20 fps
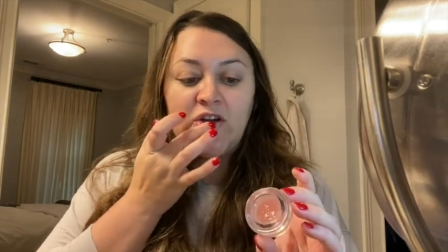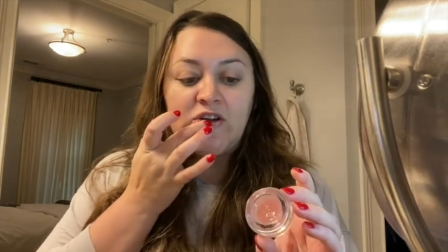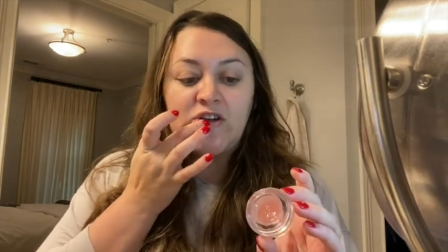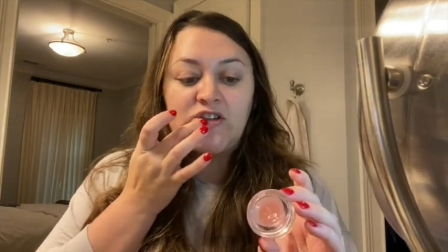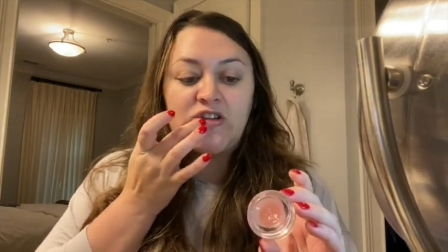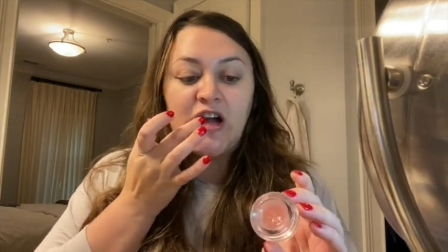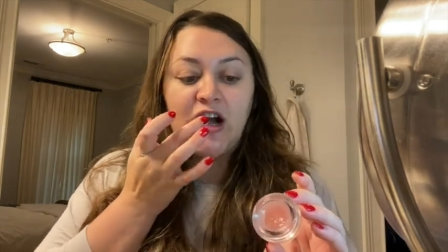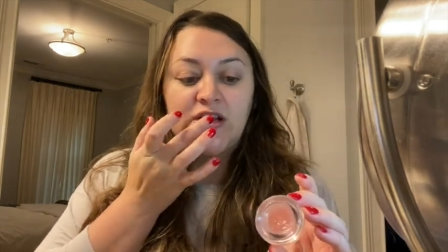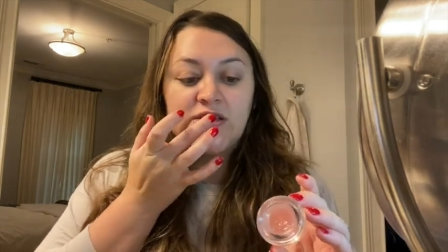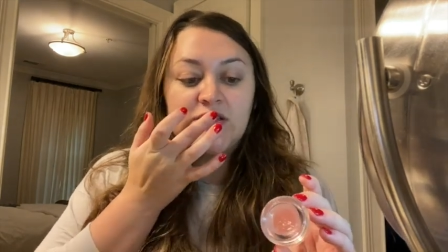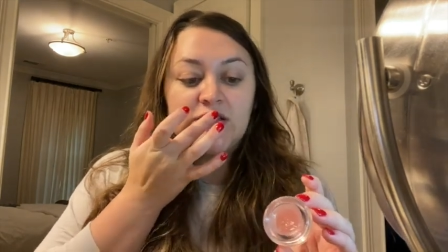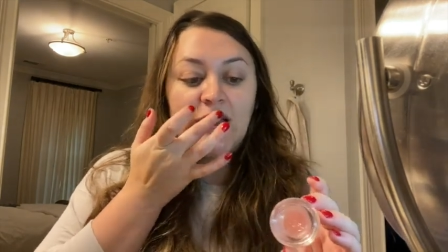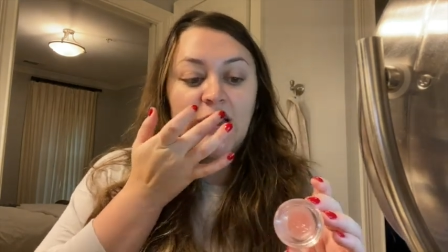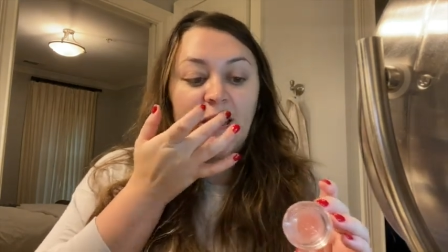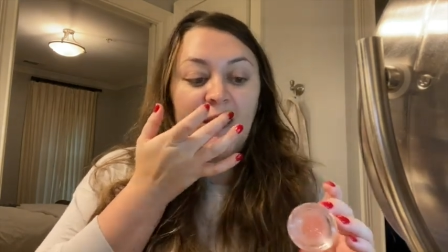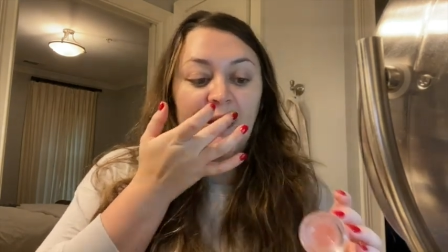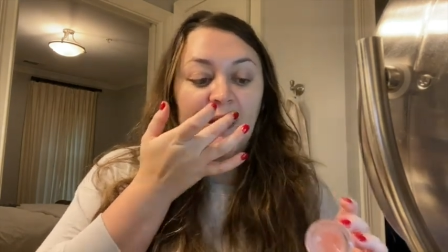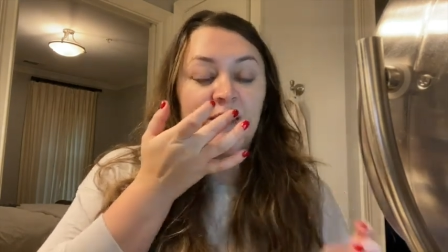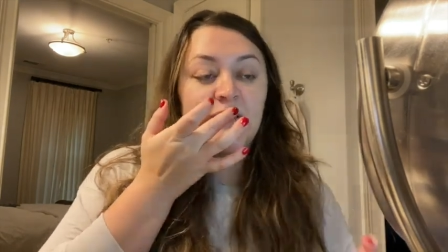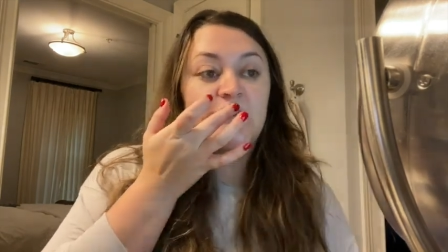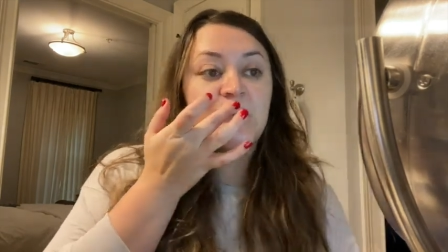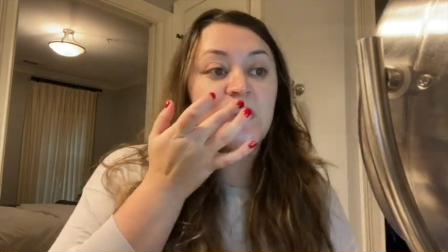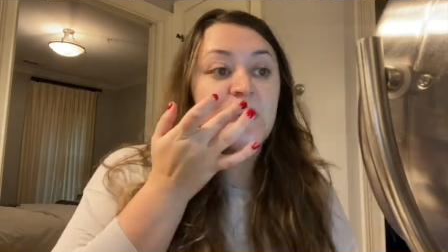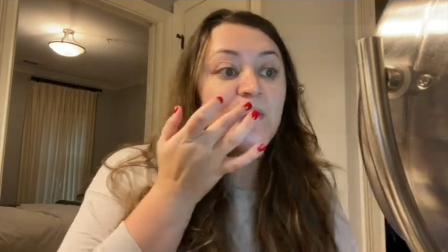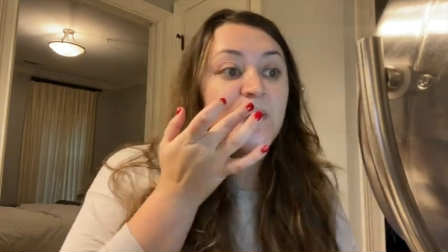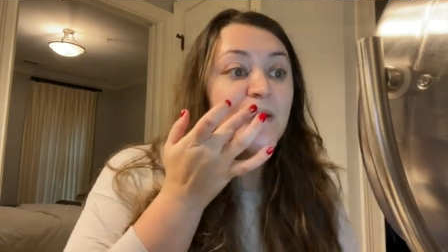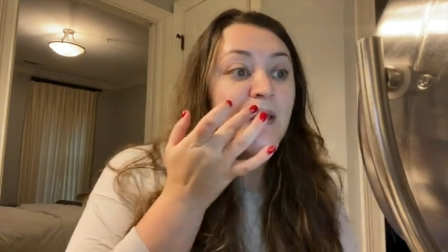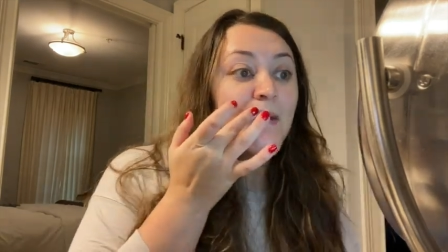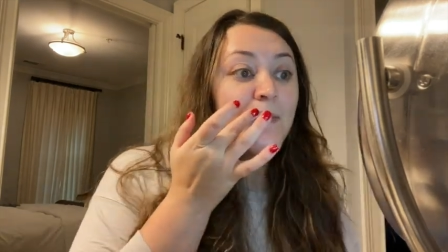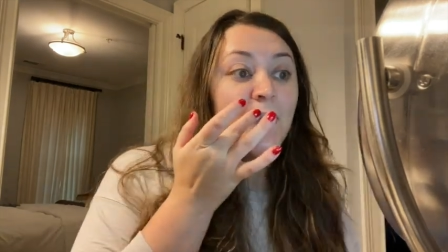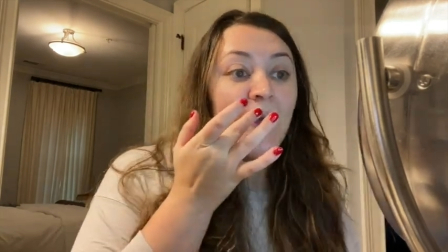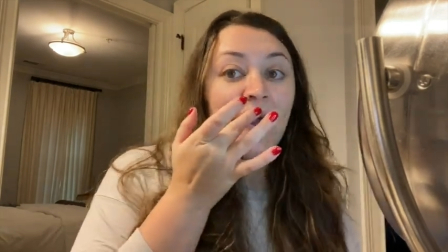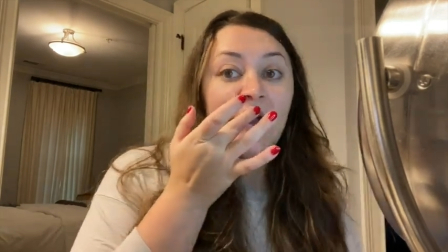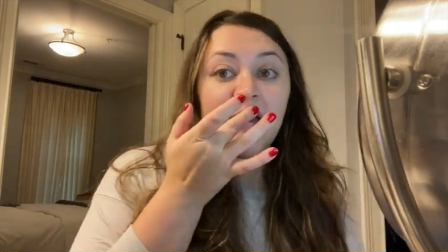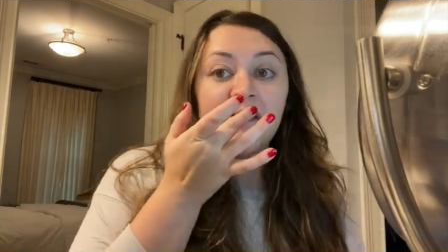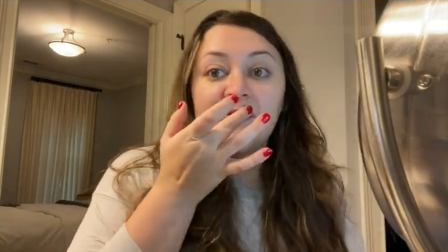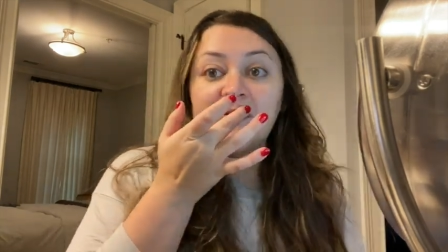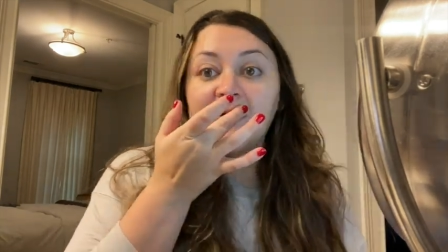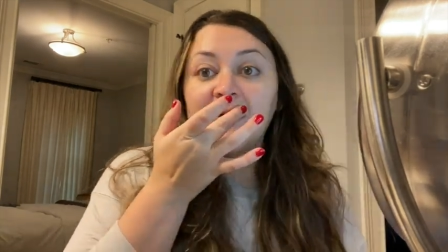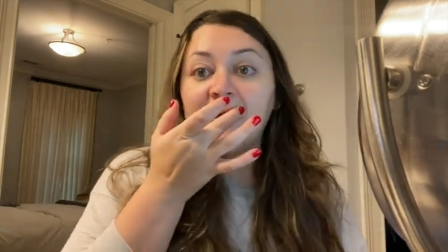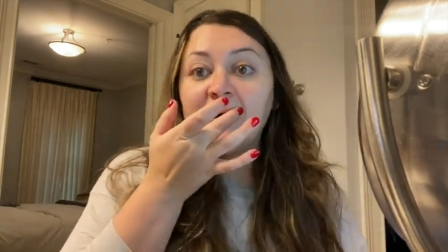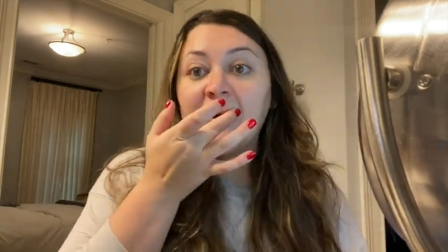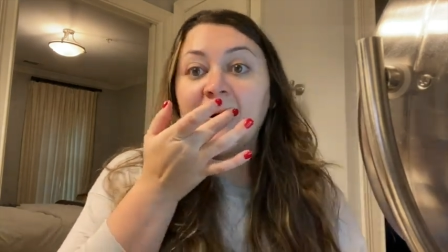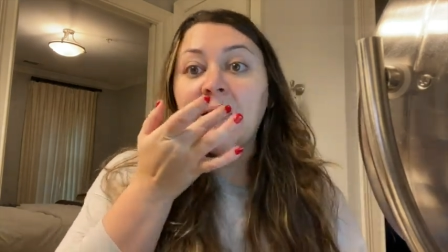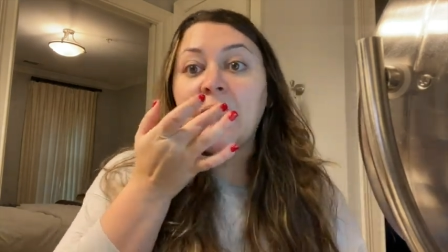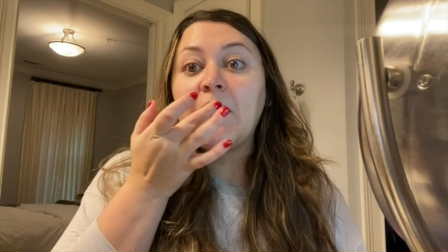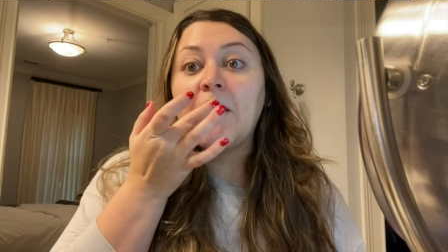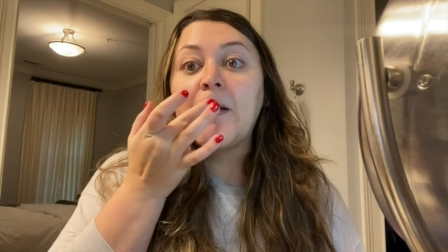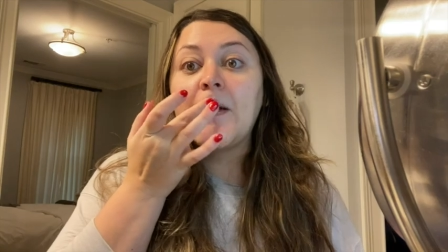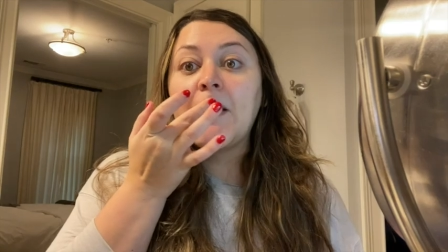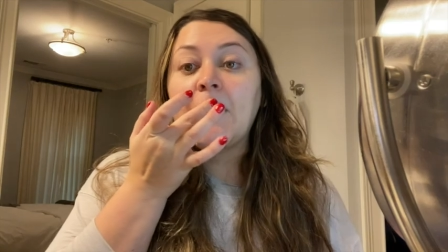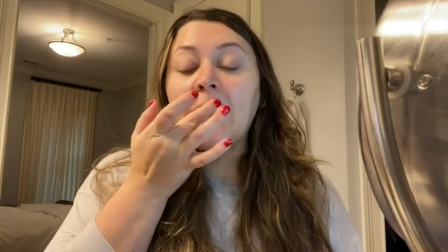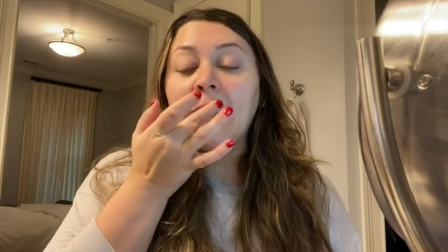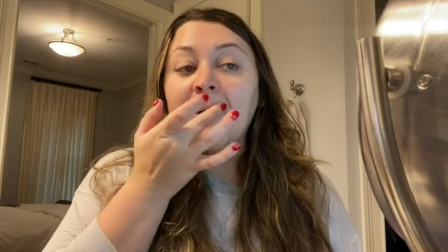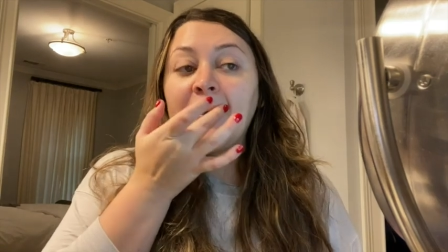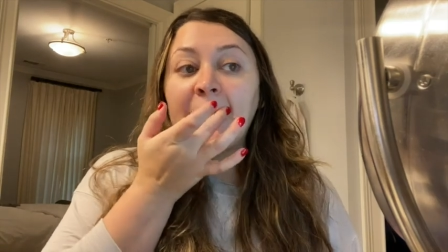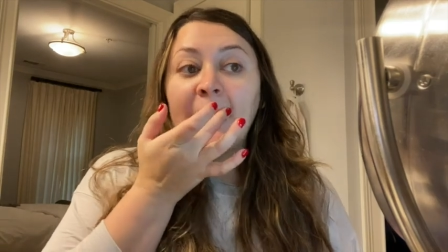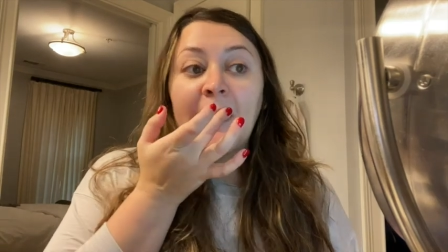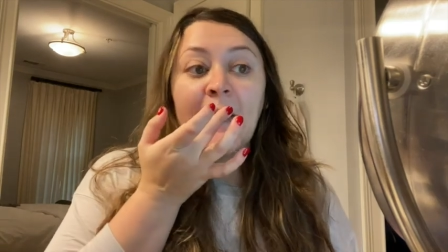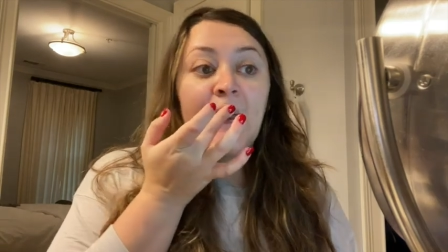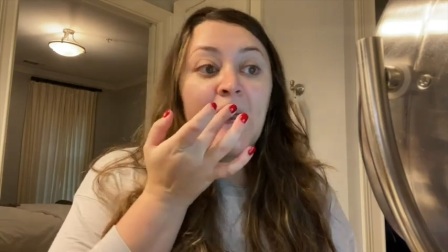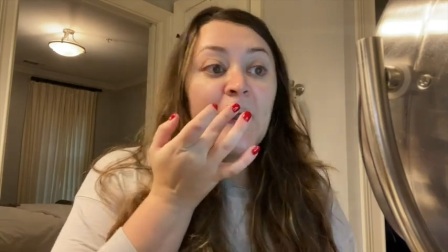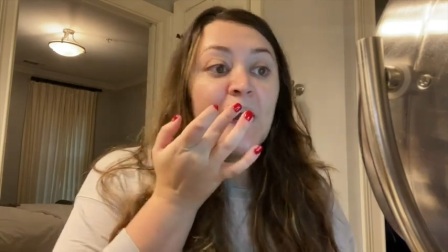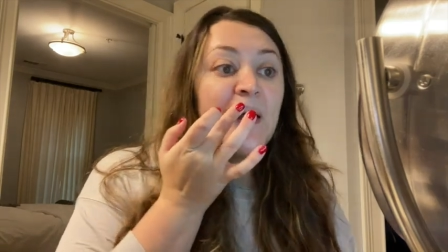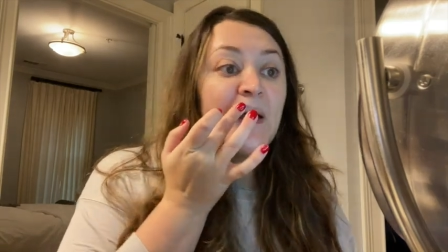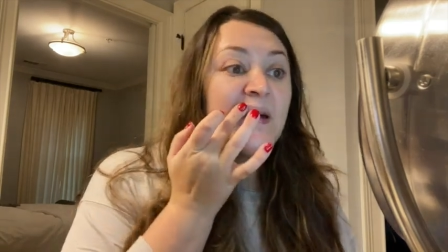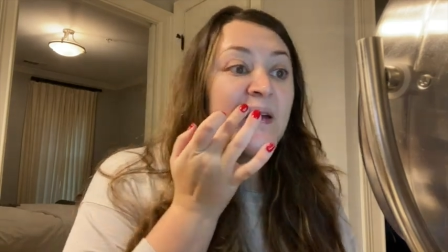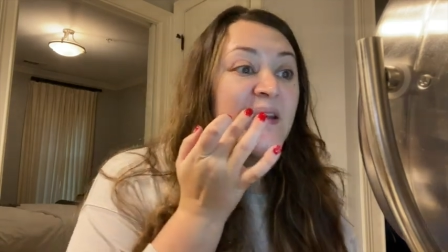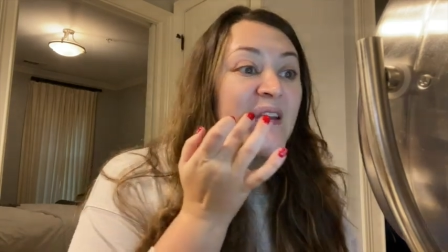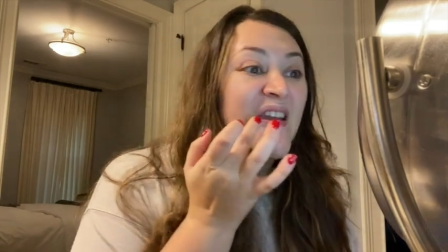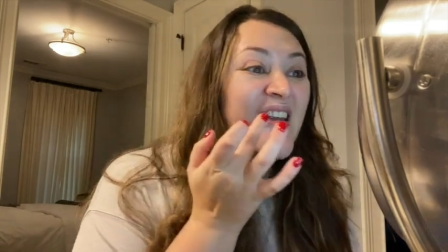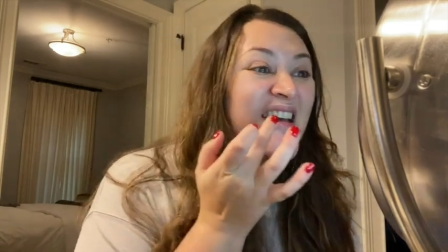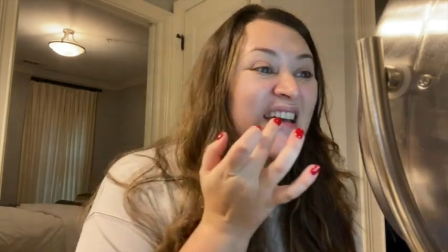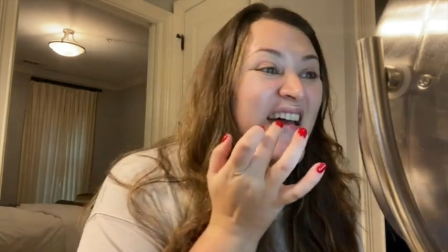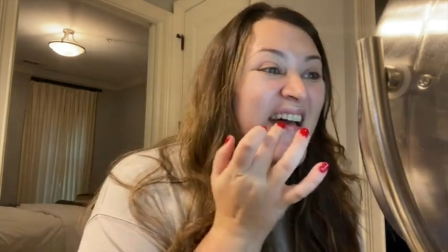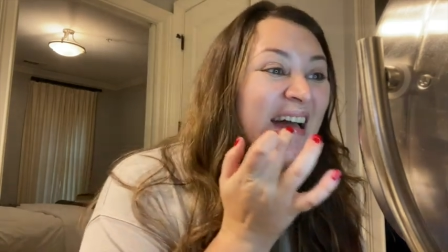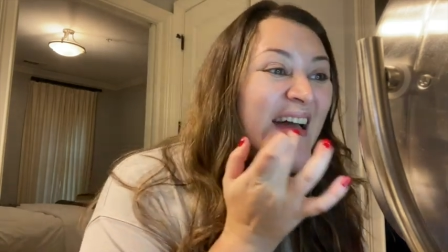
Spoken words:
Tatcha Kisu lip mask. And